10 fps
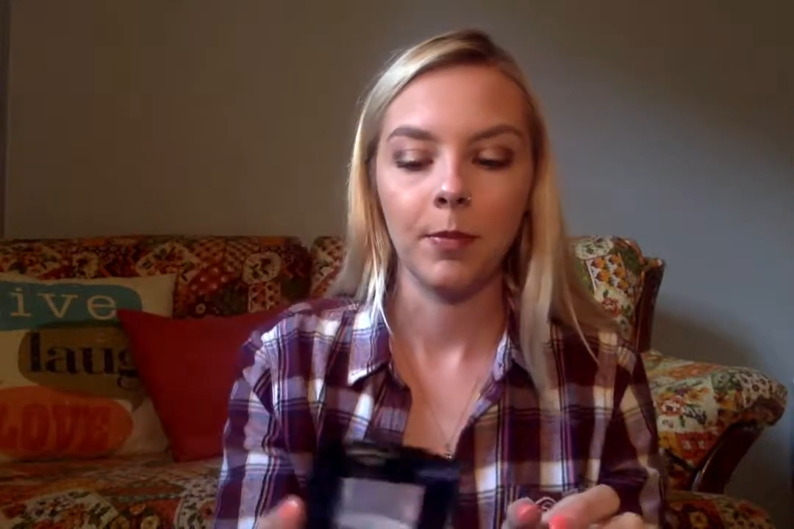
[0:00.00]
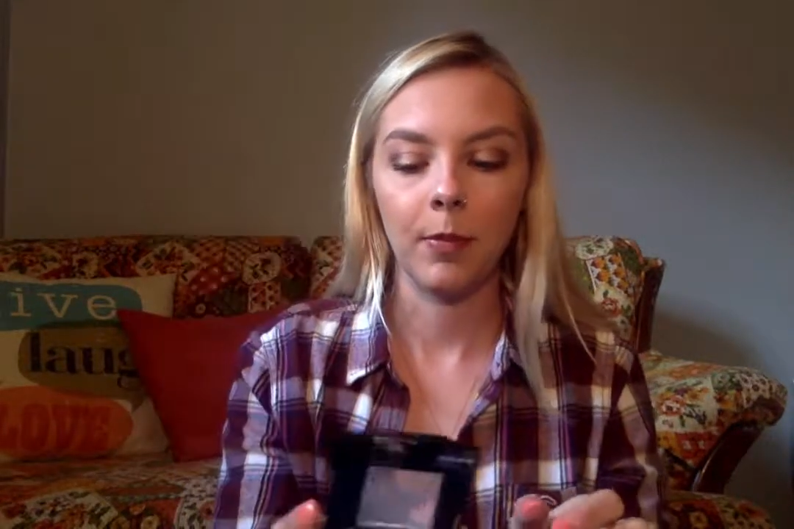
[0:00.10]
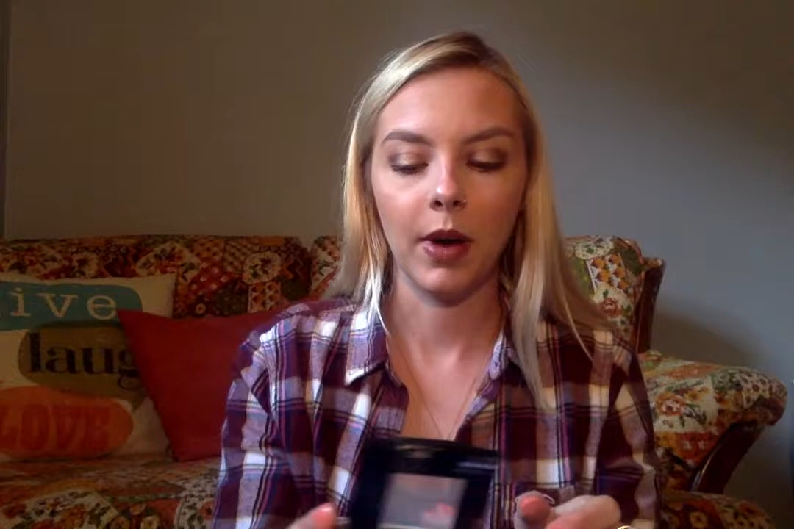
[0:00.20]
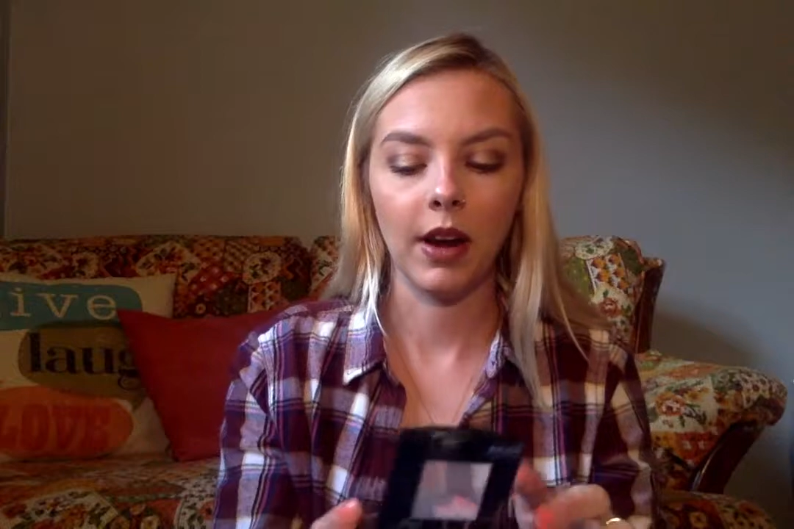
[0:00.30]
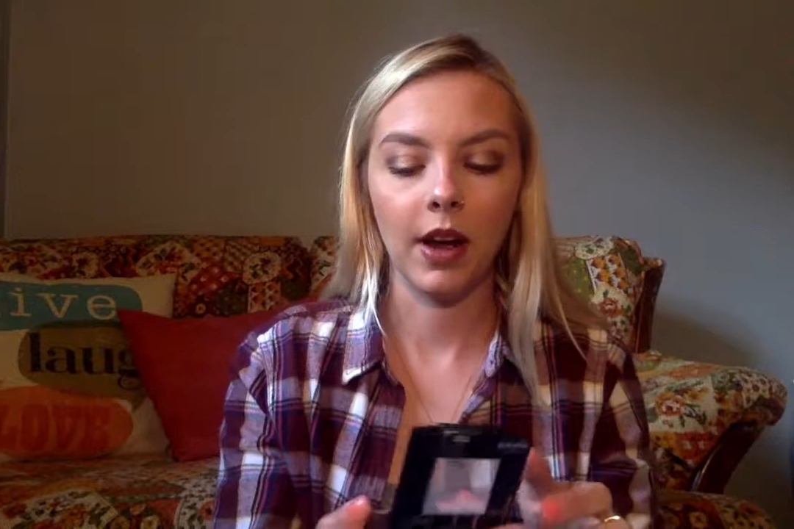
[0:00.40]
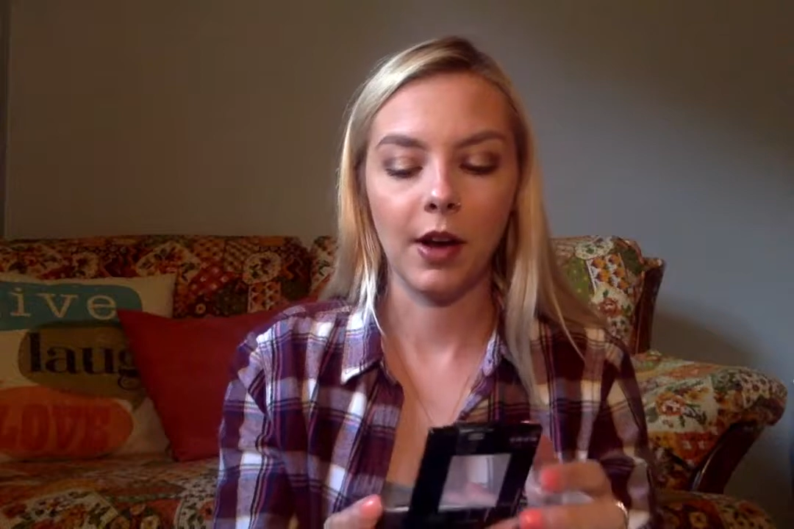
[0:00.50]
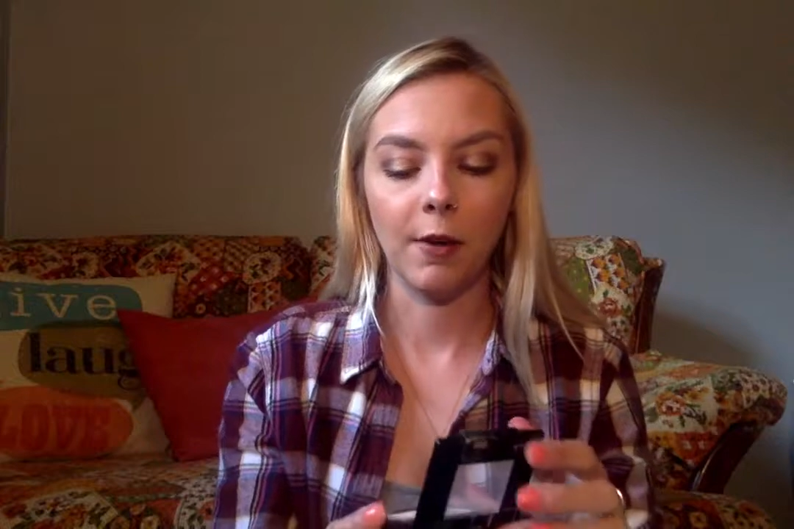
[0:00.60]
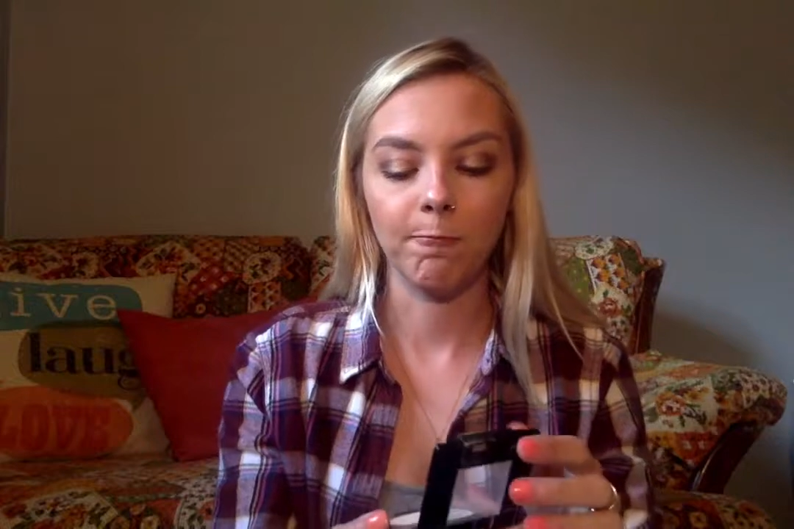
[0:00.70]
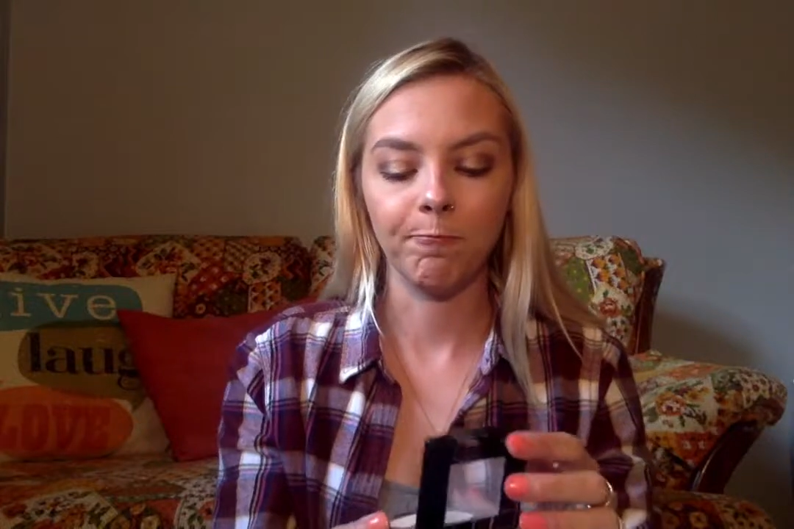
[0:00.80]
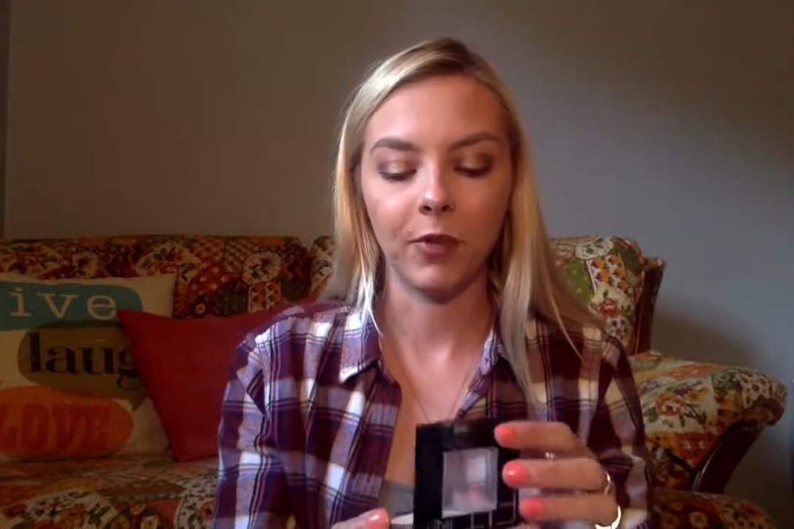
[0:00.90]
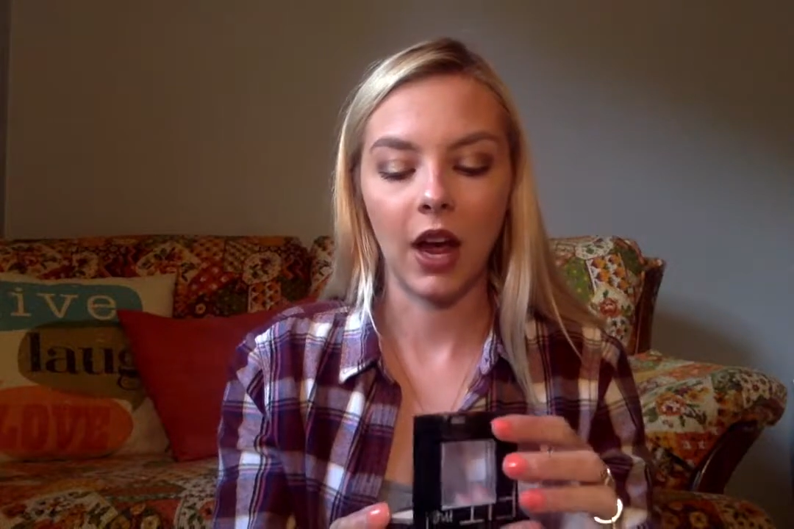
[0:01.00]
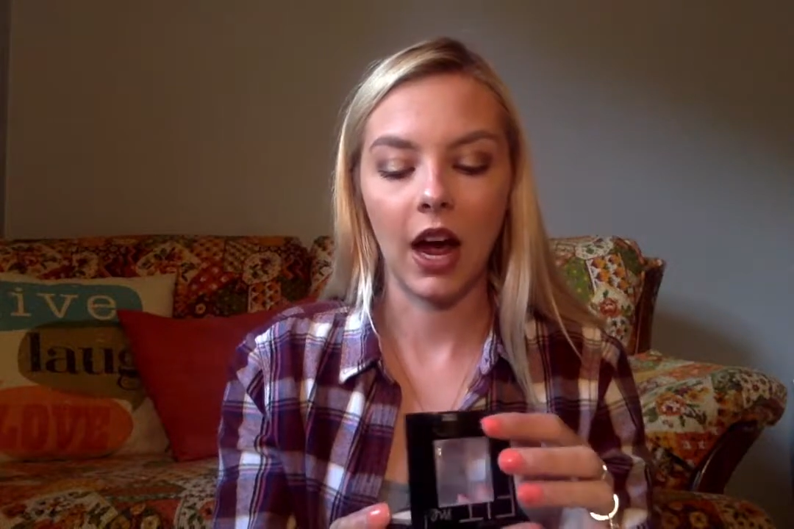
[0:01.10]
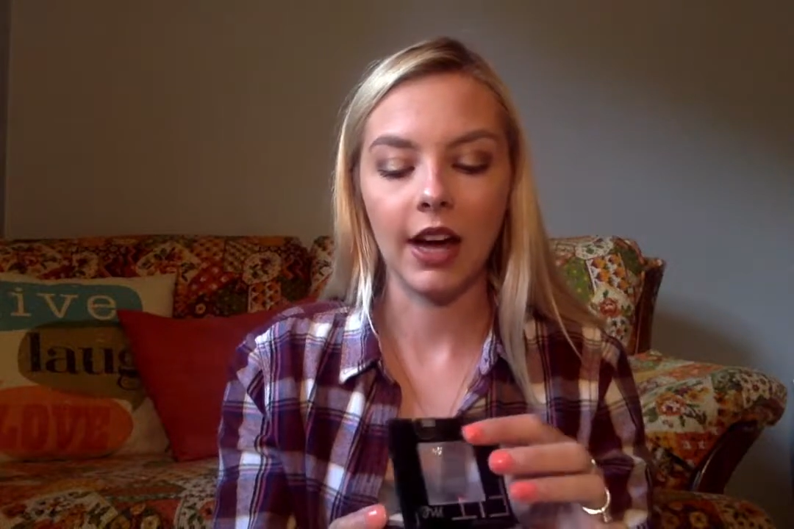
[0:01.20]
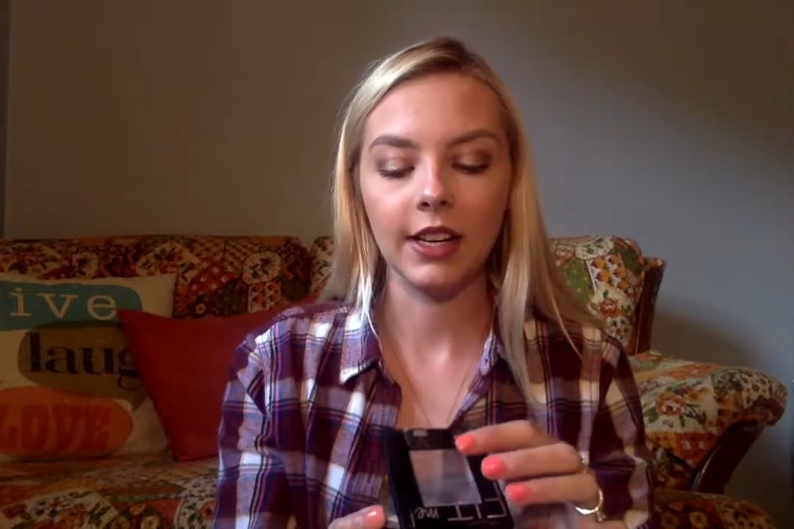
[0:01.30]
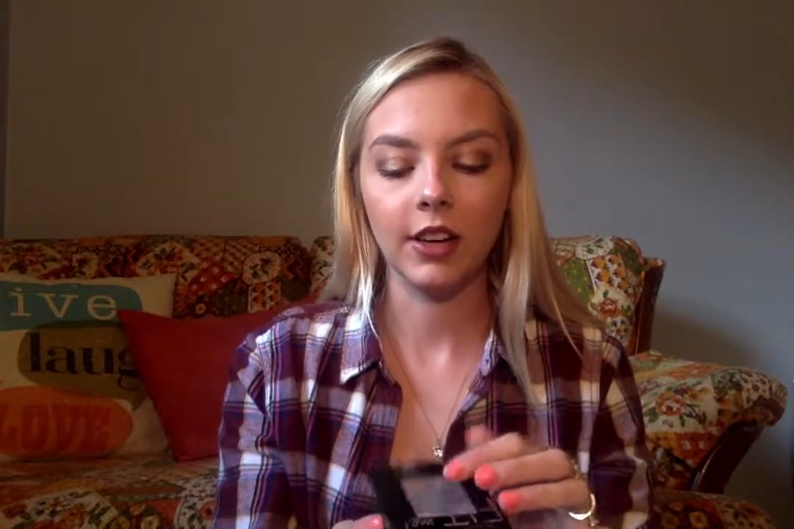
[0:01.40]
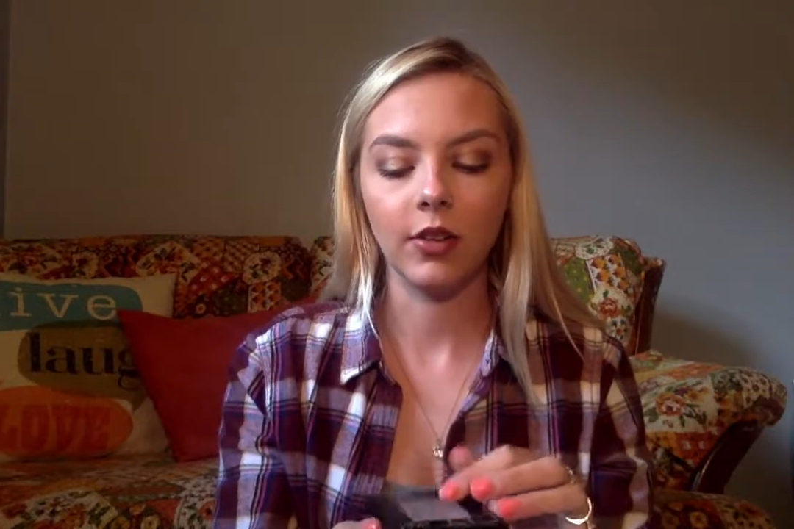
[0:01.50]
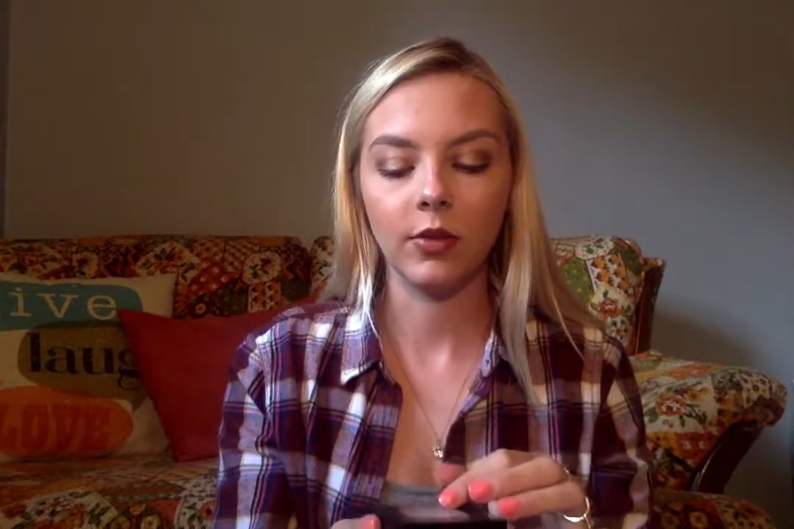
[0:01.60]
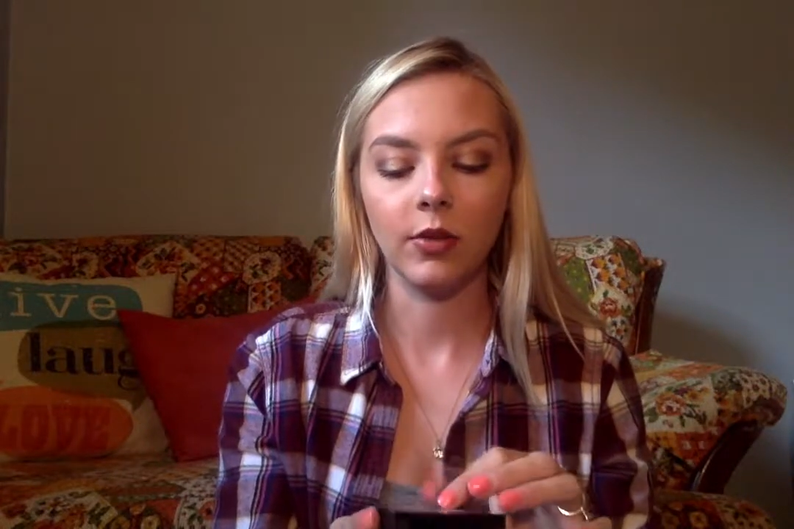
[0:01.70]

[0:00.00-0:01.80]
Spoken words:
But I don't